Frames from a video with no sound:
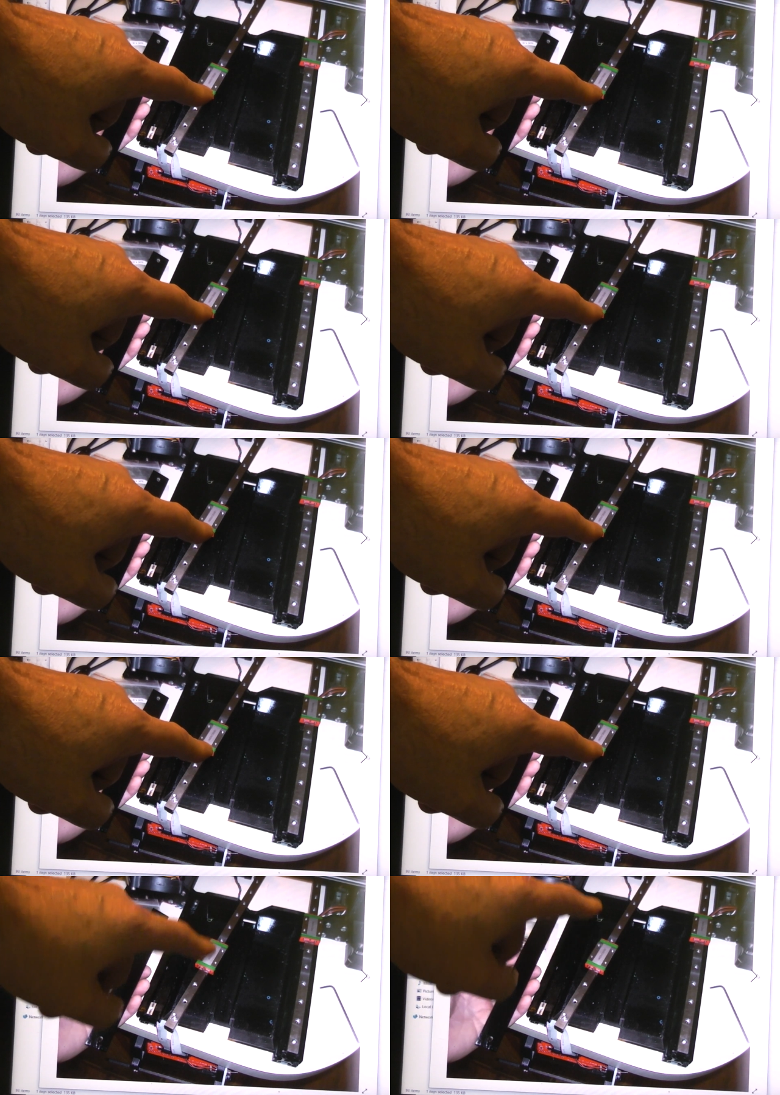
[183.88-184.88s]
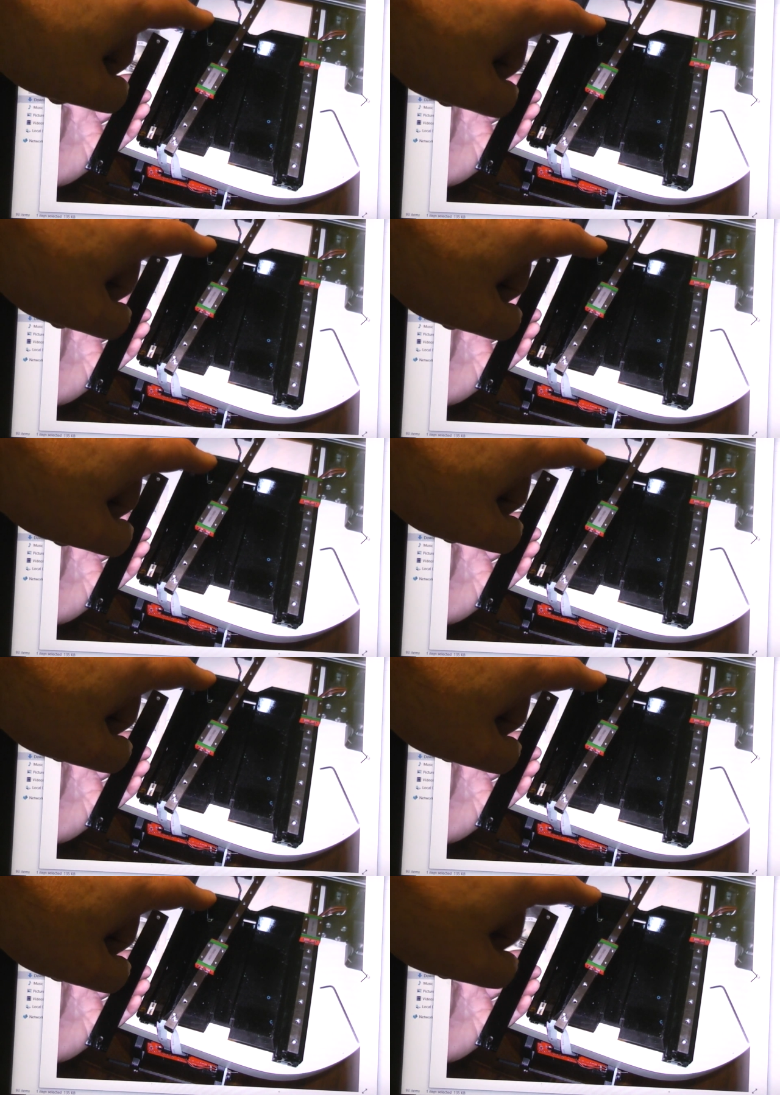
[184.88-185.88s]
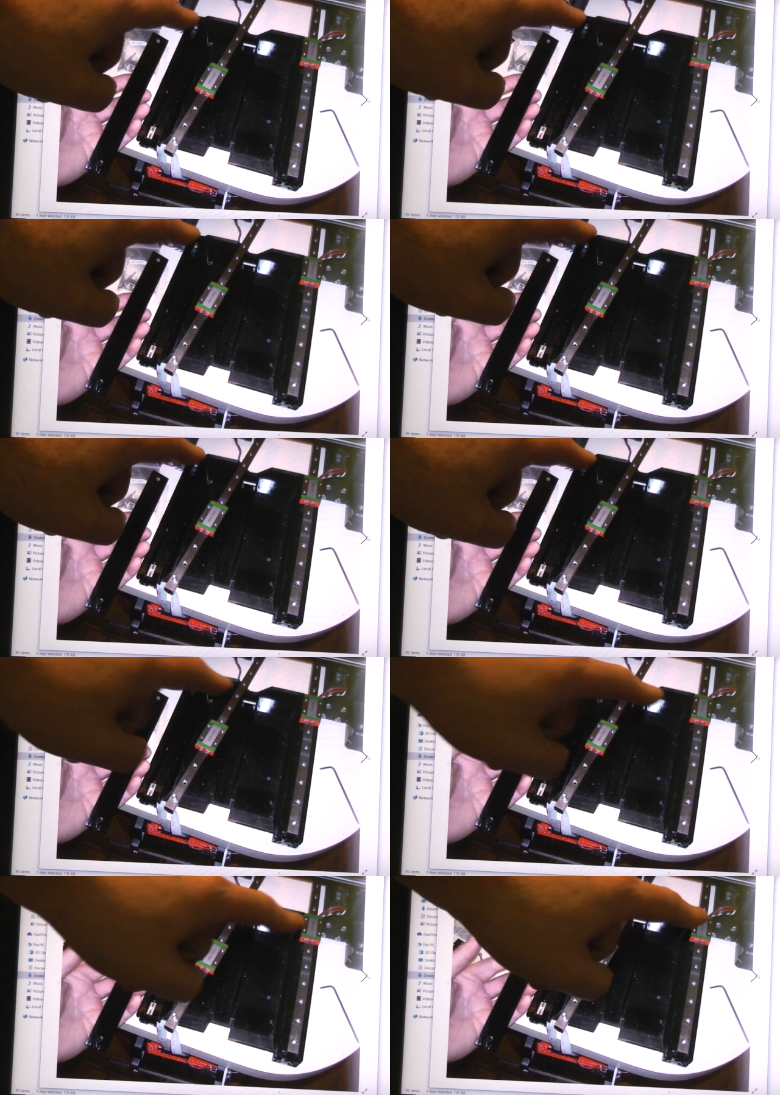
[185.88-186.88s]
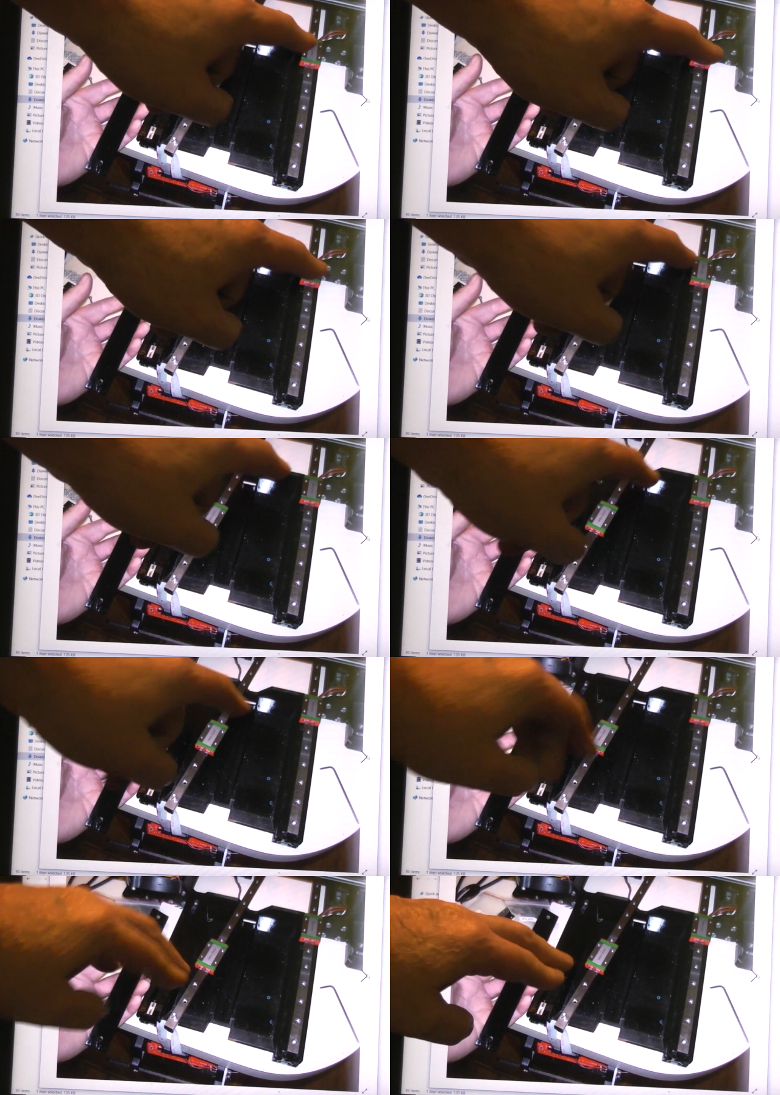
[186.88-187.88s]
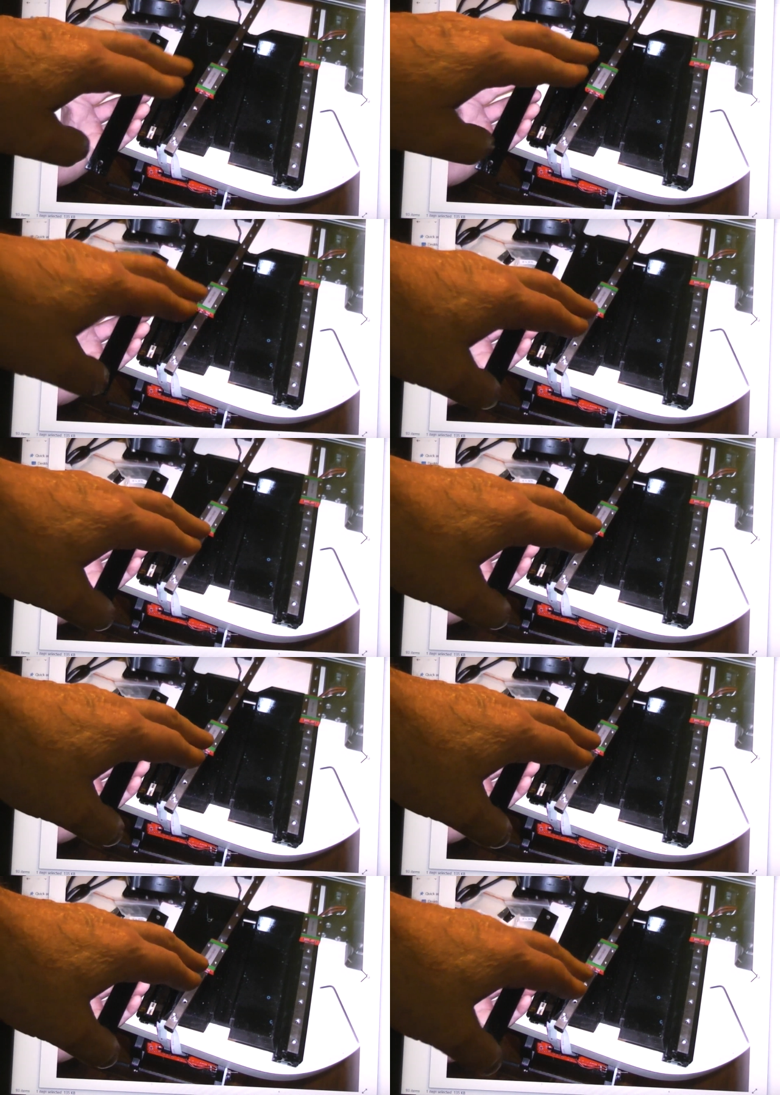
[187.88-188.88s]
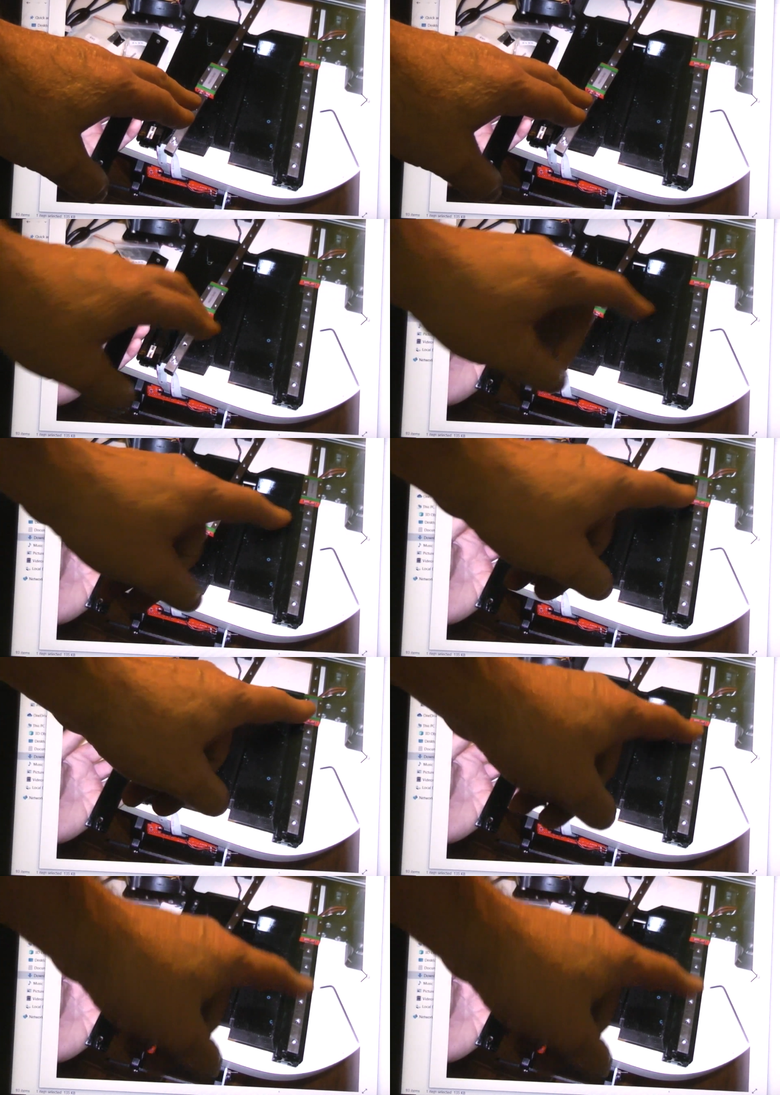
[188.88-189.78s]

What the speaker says: [unreadable: no face in view]